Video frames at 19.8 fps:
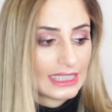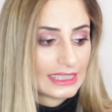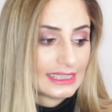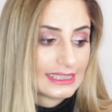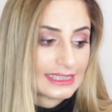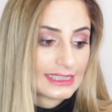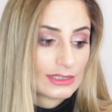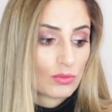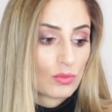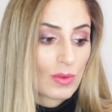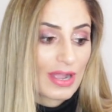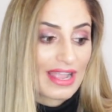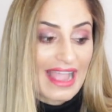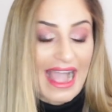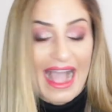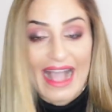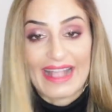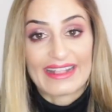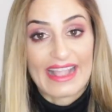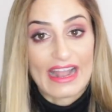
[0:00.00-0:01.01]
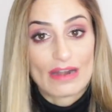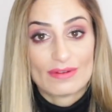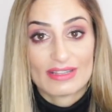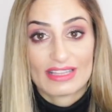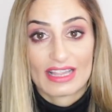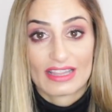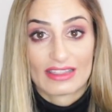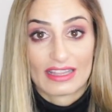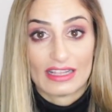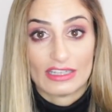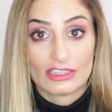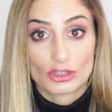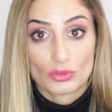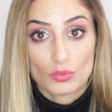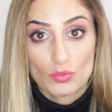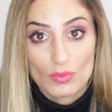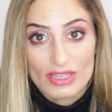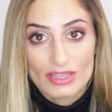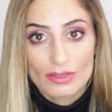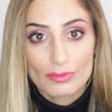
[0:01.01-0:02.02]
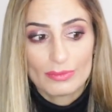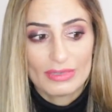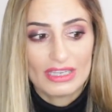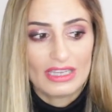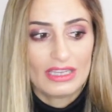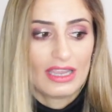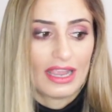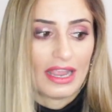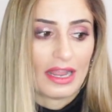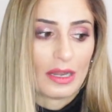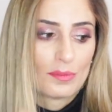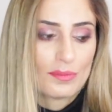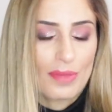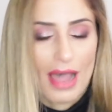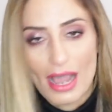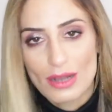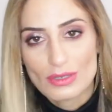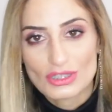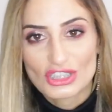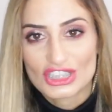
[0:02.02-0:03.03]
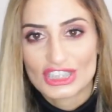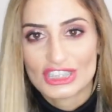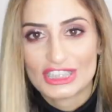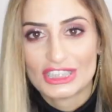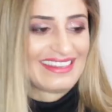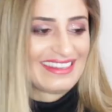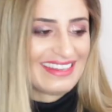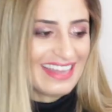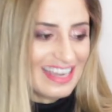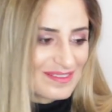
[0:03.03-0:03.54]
This is the way I carry the things with me in pouches.